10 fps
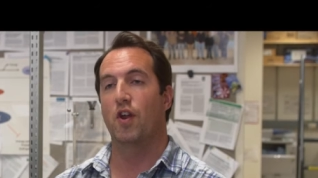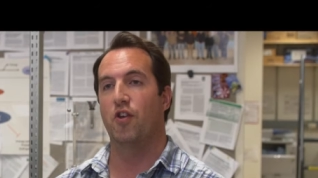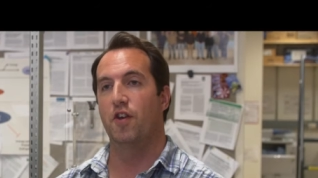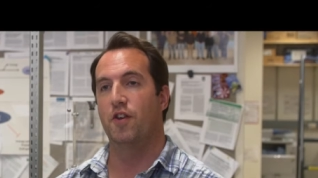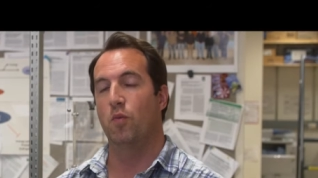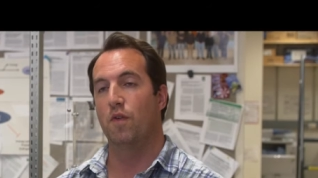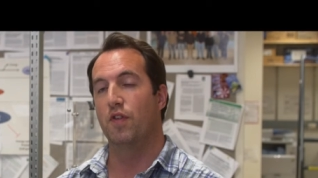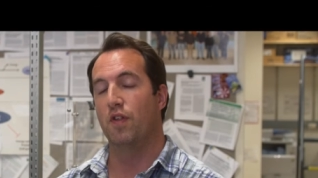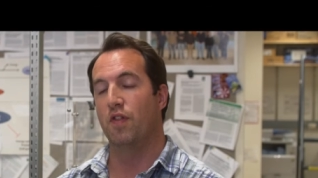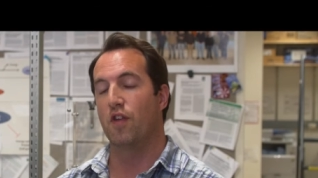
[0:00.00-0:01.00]
very excited
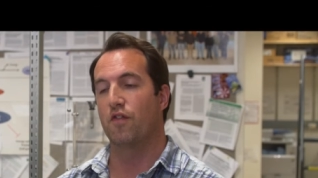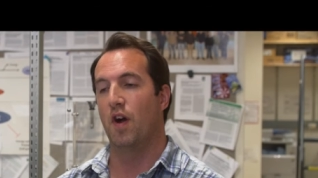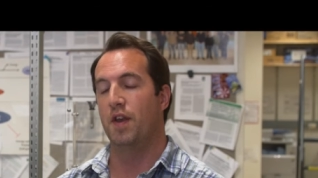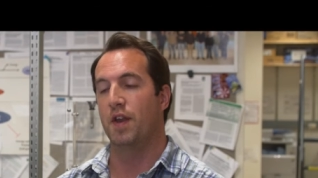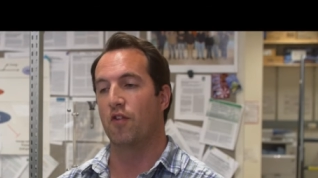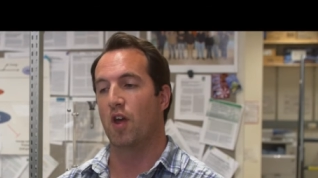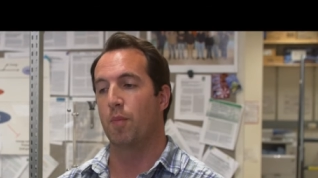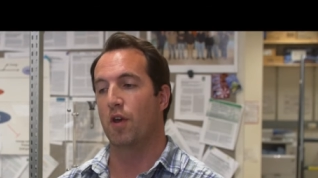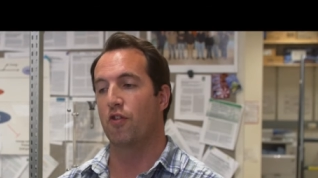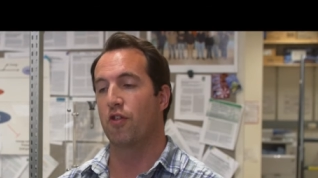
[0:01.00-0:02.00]
with the, these findings
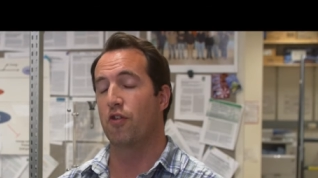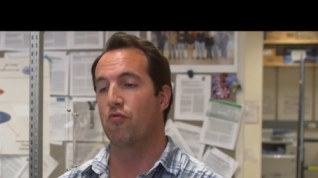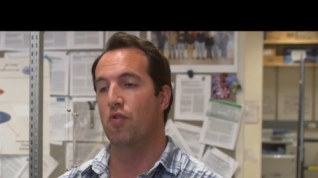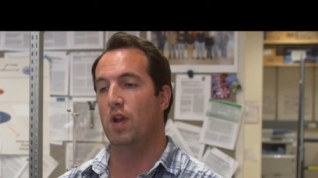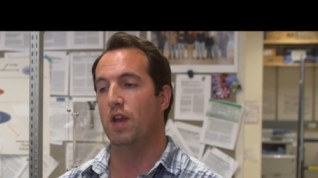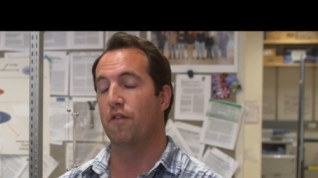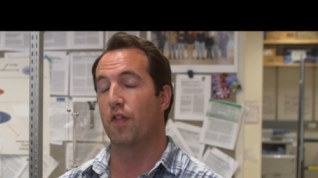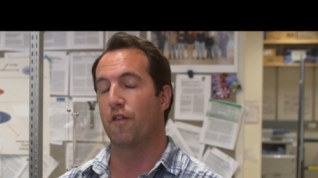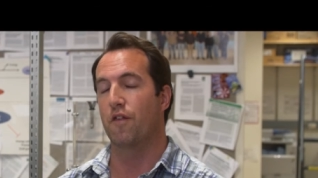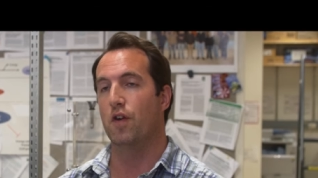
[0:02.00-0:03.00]
uh, because this really,
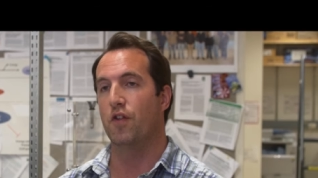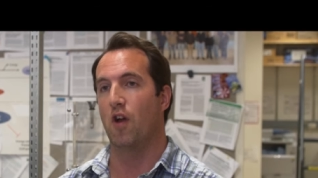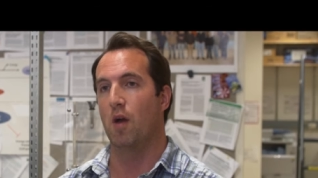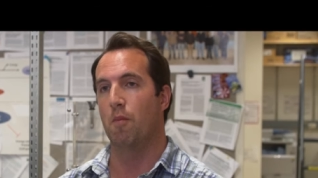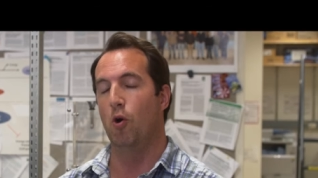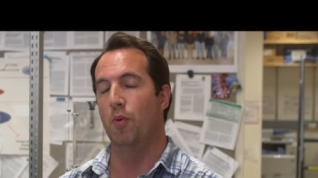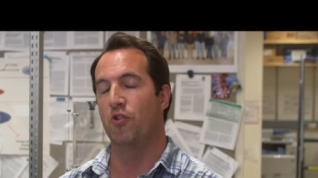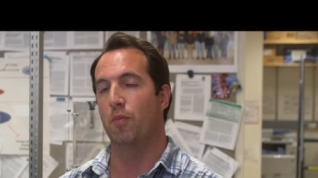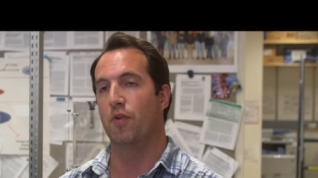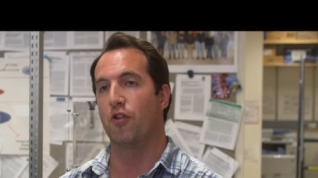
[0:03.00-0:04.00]
for the first time,
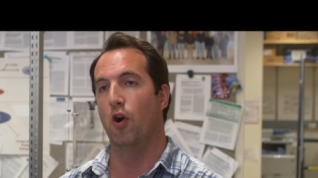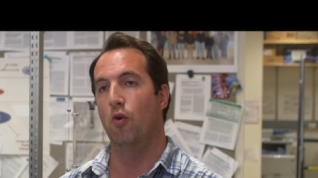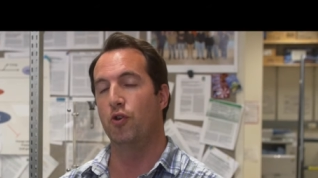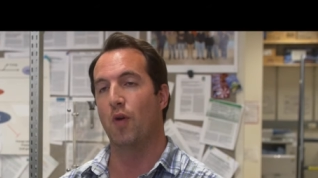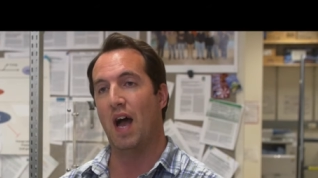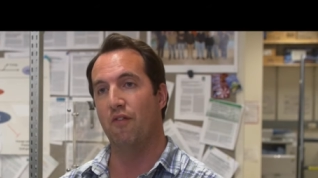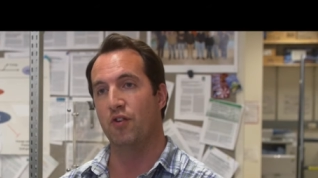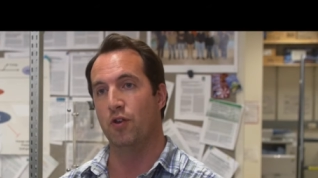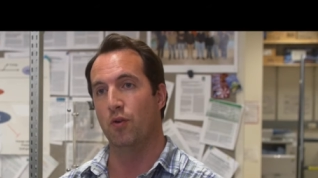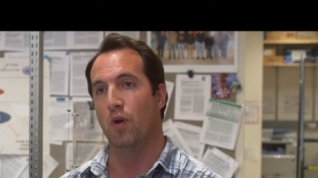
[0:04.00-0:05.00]
opens up this whole new
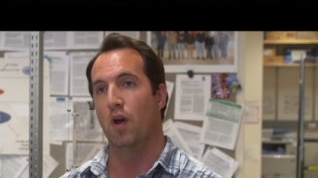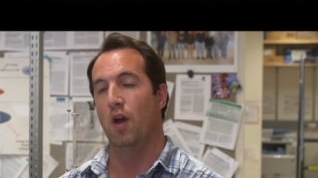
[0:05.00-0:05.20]
avenue